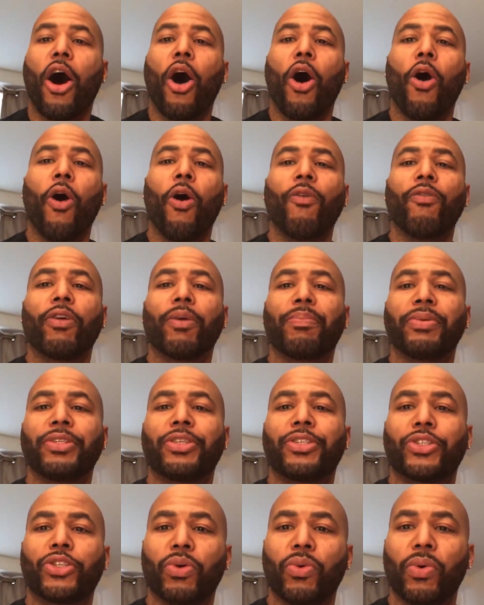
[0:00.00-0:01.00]
Over
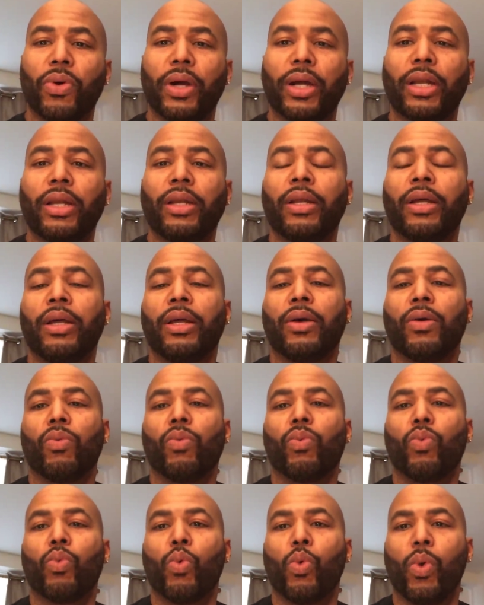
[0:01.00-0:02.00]
pursuing
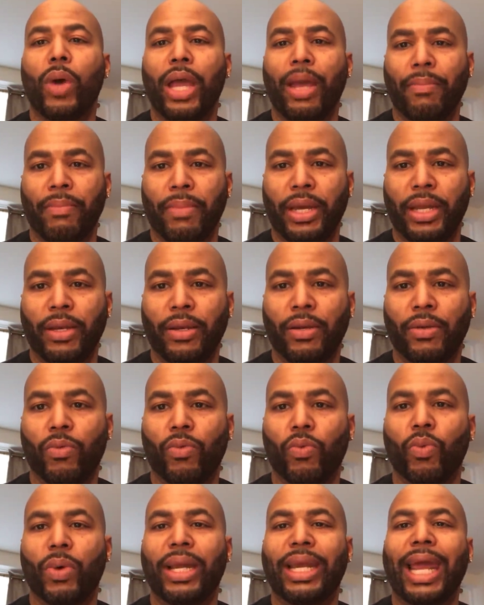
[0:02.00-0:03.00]
women
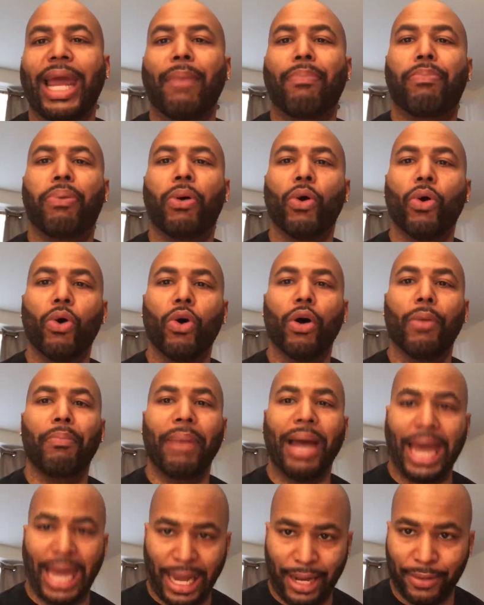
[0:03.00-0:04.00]
when they pull
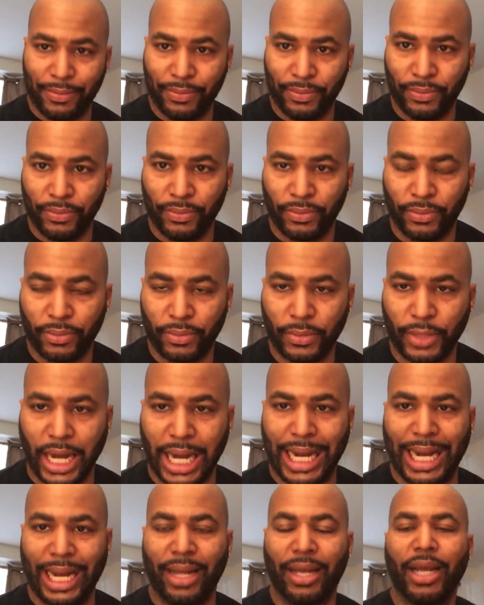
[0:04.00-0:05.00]
back.
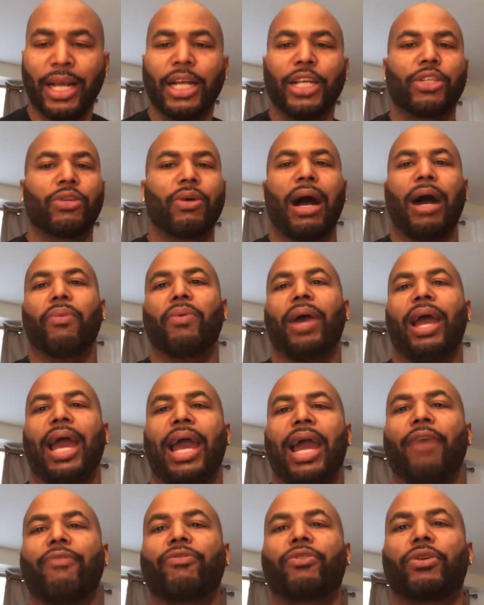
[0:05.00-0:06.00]
All right, so I would
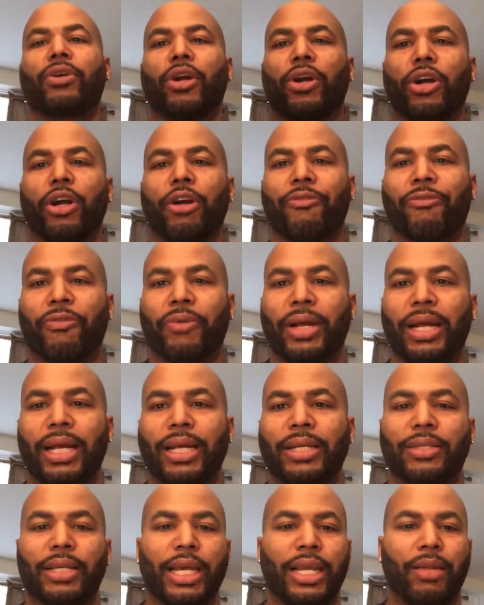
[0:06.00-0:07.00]
have
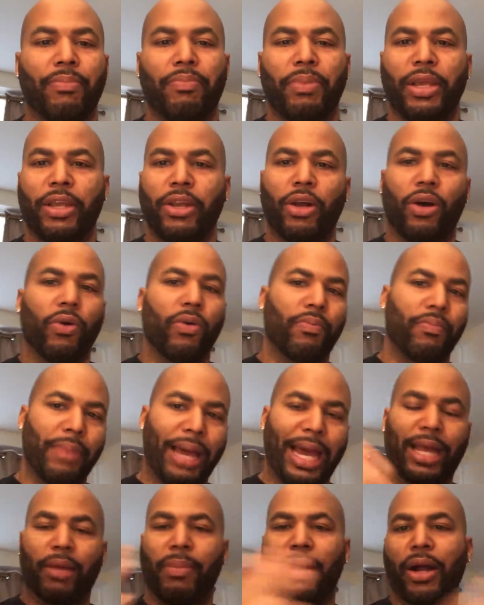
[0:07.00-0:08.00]
girlfriends in the you know
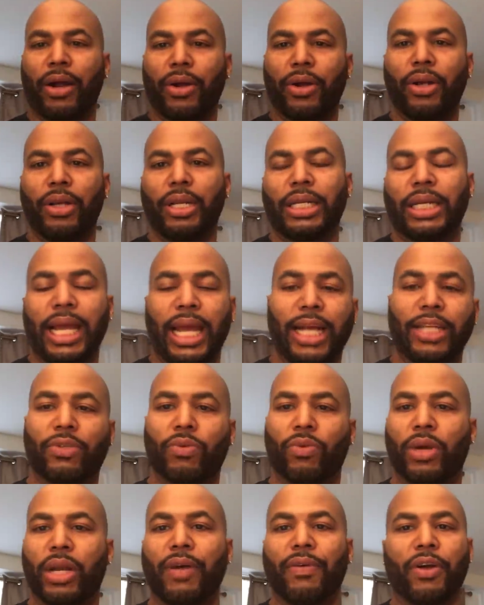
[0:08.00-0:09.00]
back in my early days
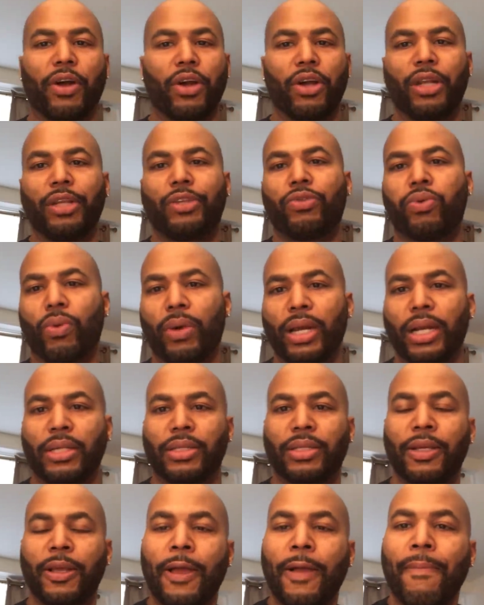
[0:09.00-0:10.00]
or whatever, early
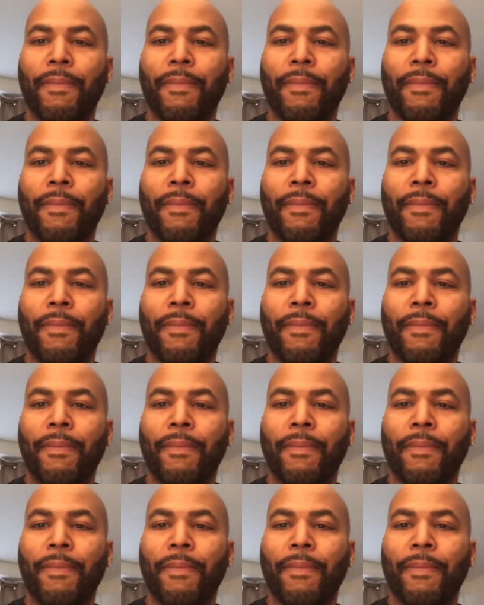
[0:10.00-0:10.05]
twenties.